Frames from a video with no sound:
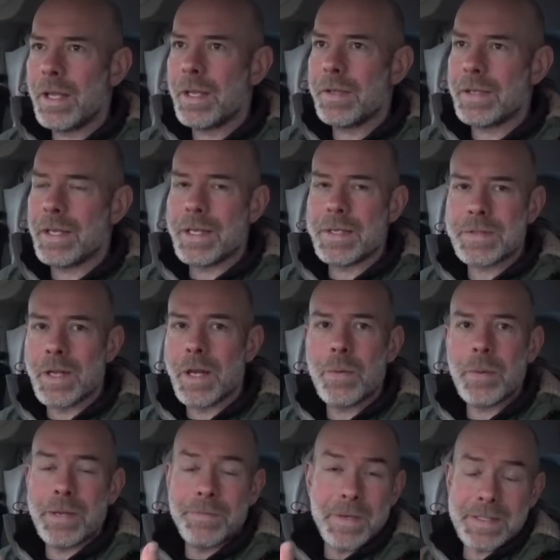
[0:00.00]
There's no,
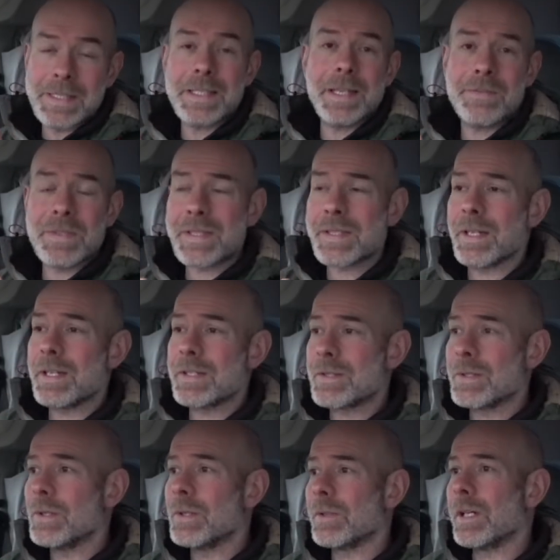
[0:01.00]
if I didn't have the side
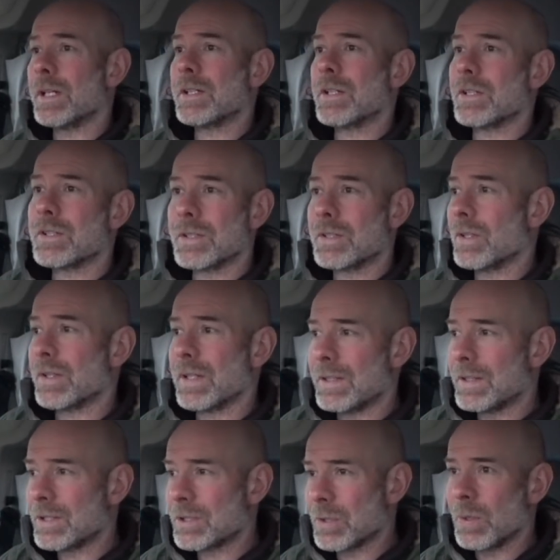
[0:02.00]
door, I couldn't have got in
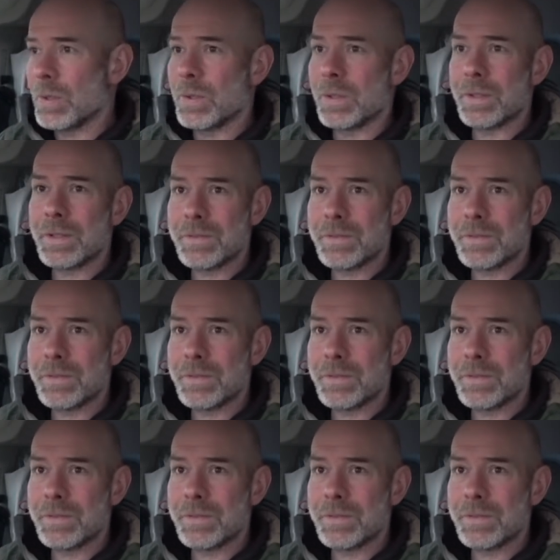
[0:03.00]
the door.